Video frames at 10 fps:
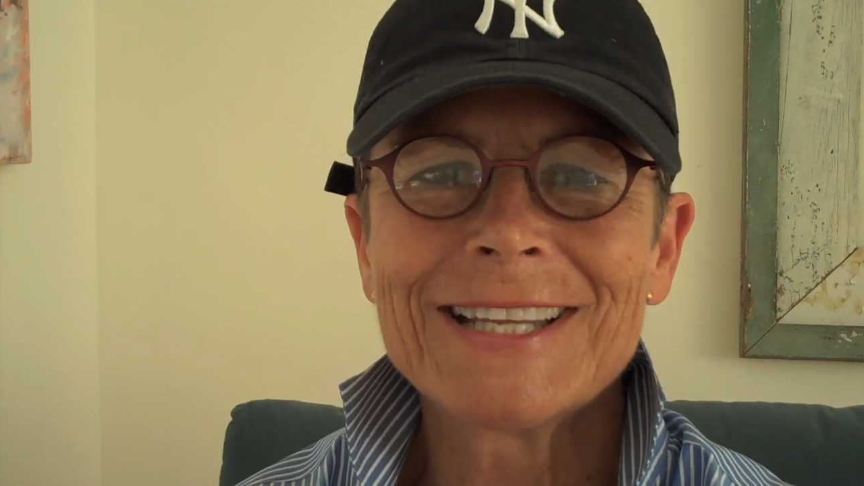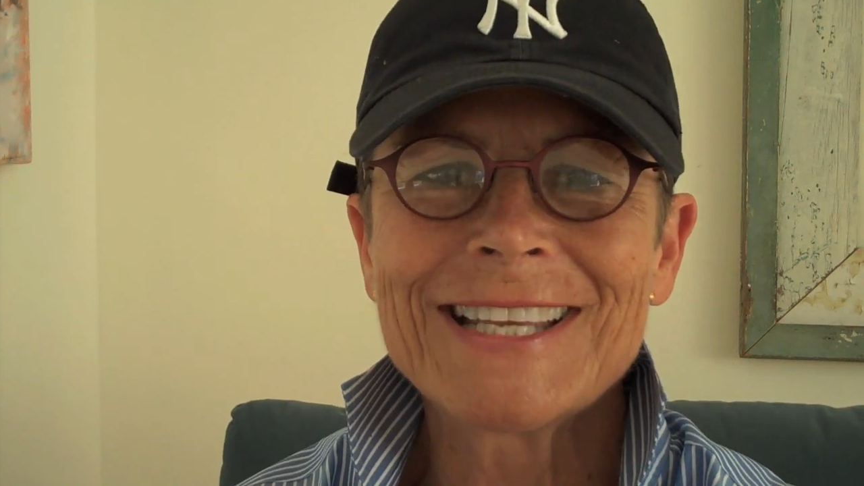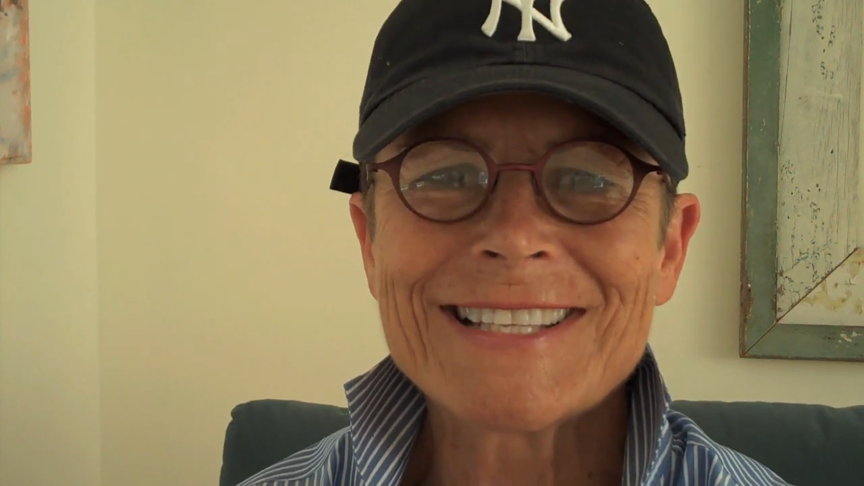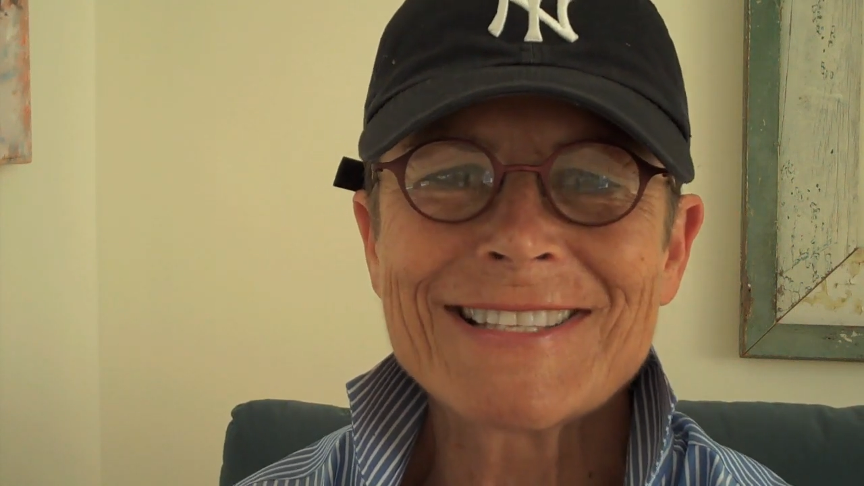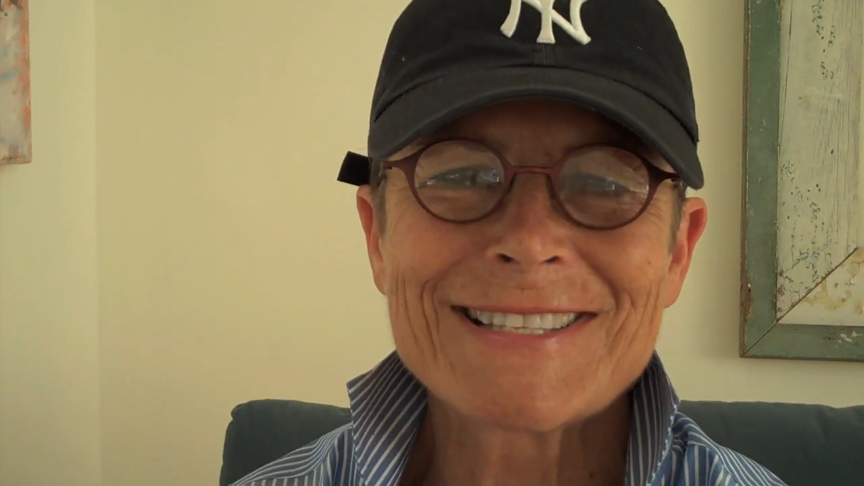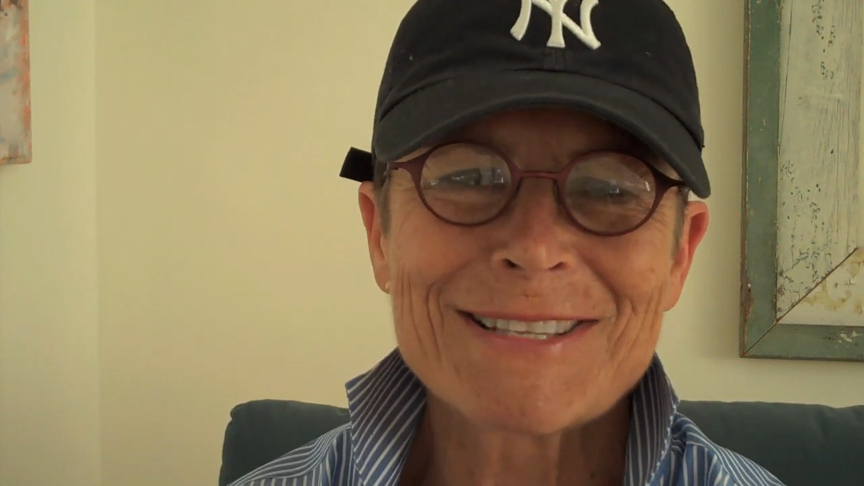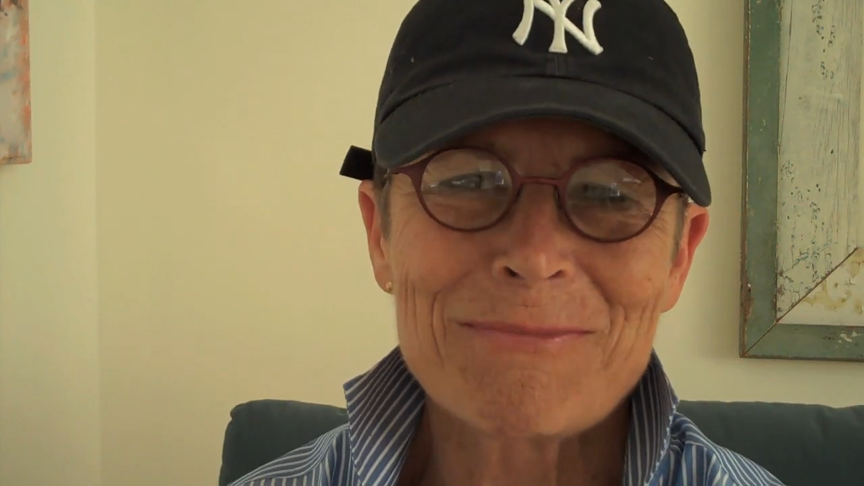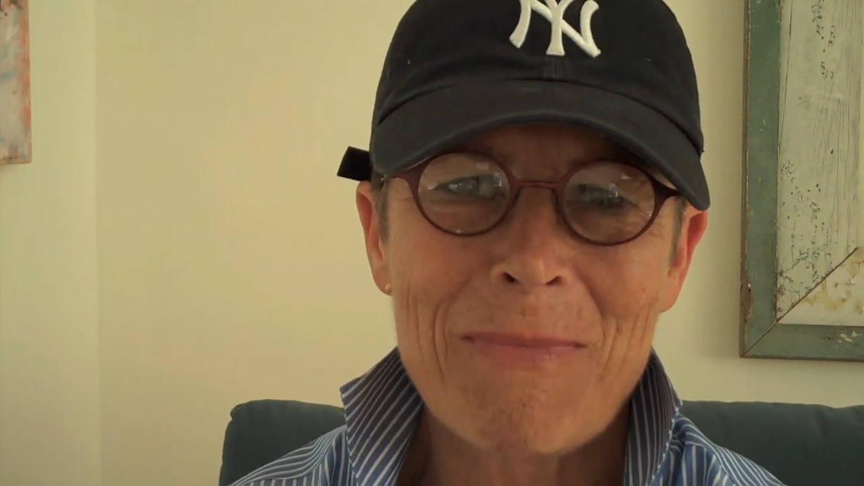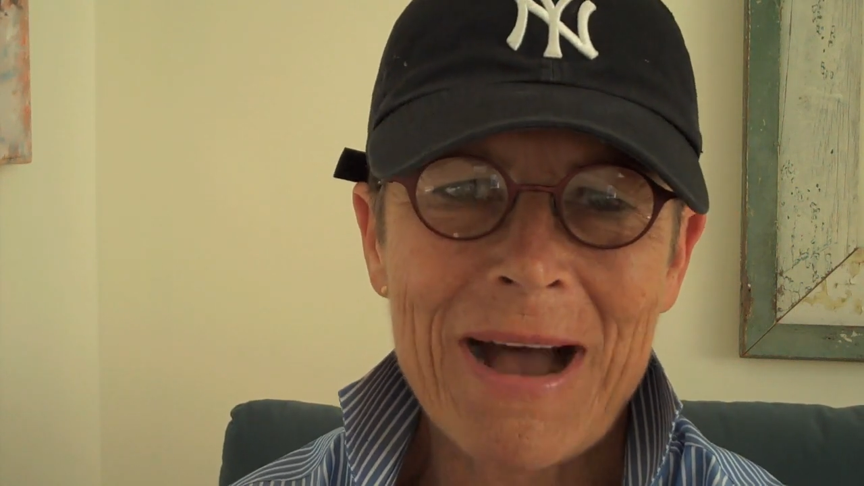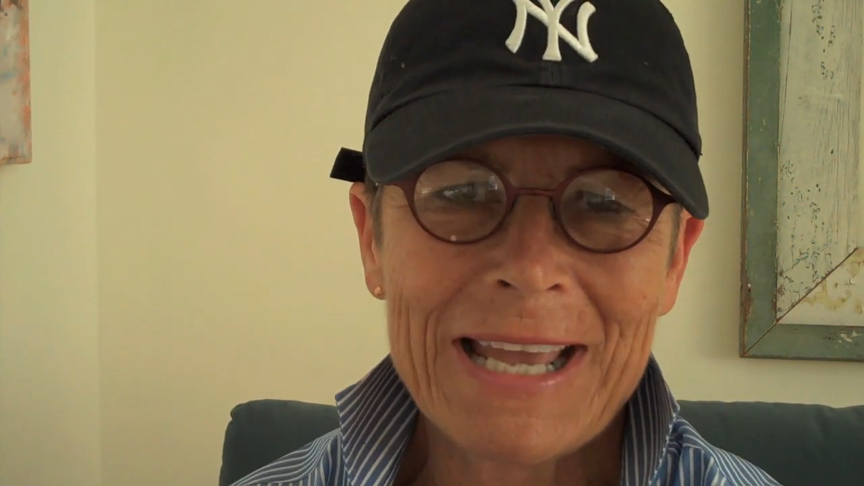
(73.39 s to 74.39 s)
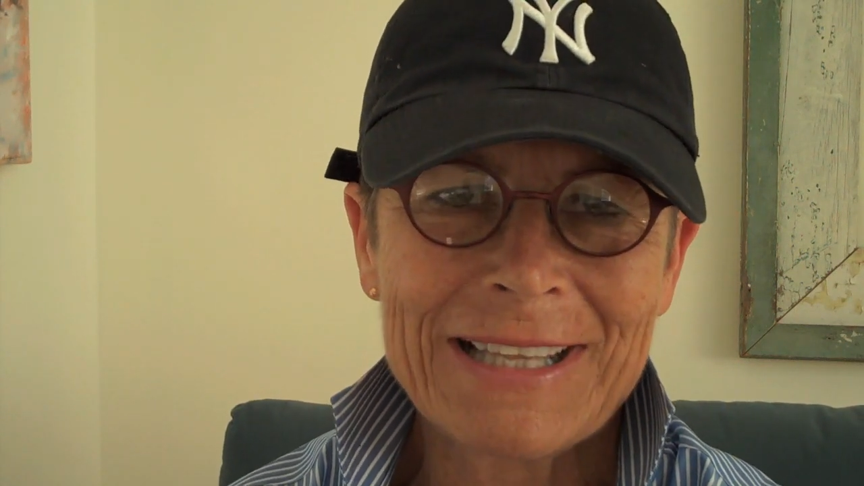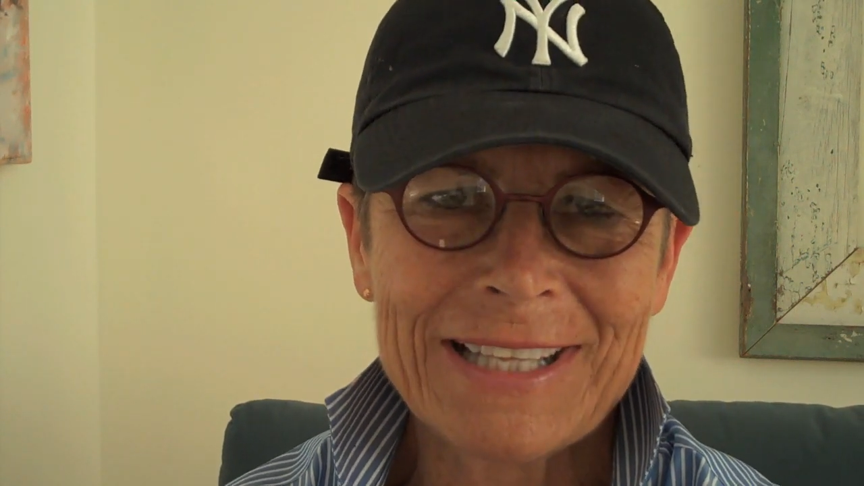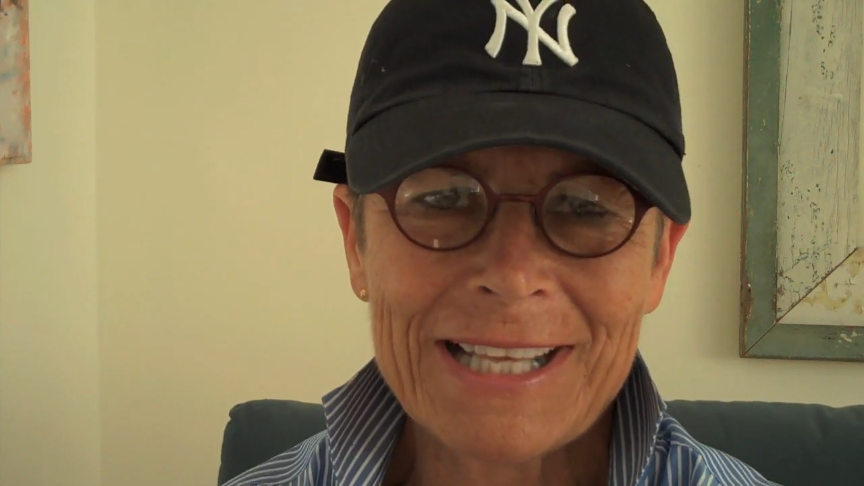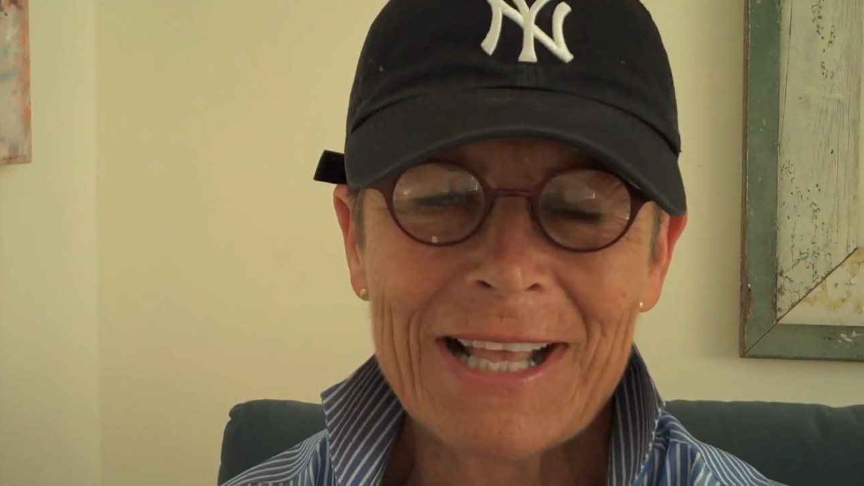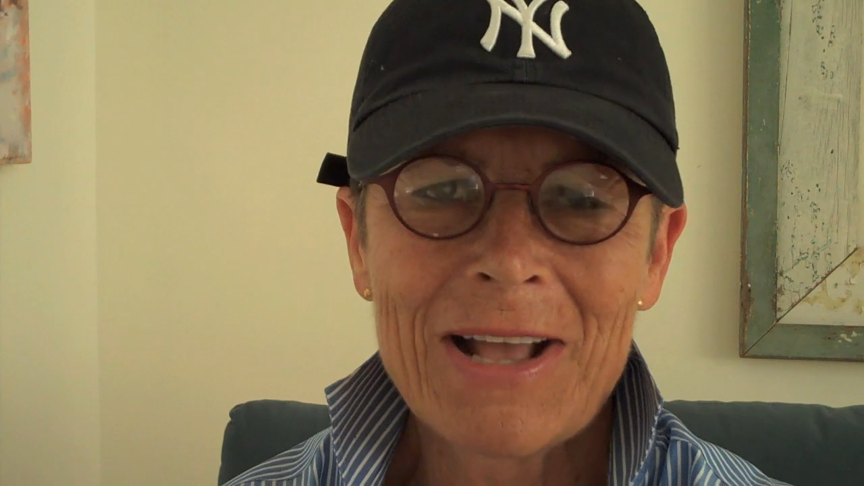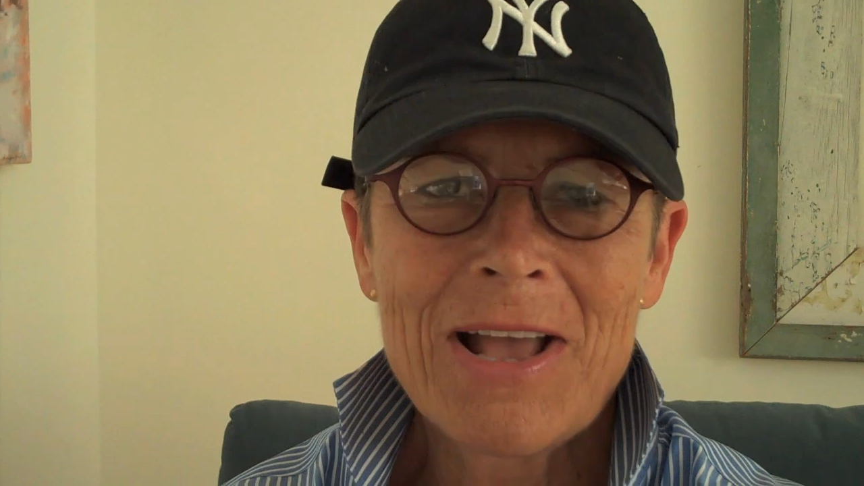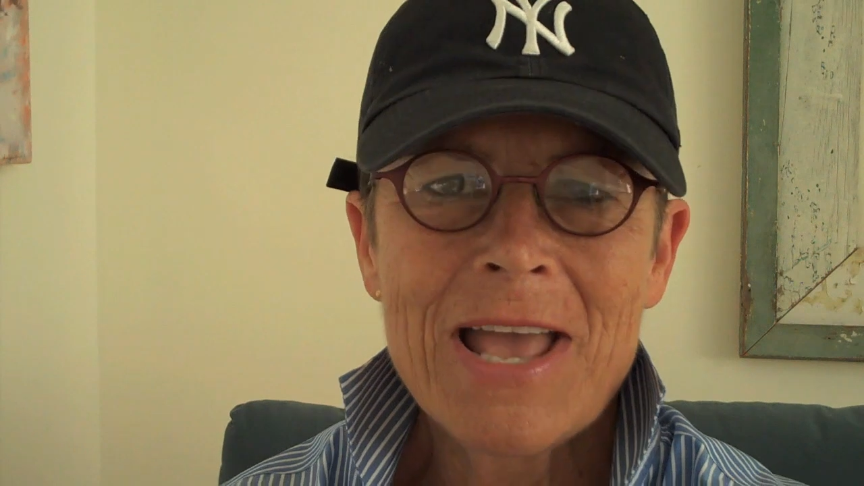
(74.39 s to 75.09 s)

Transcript: is smiling.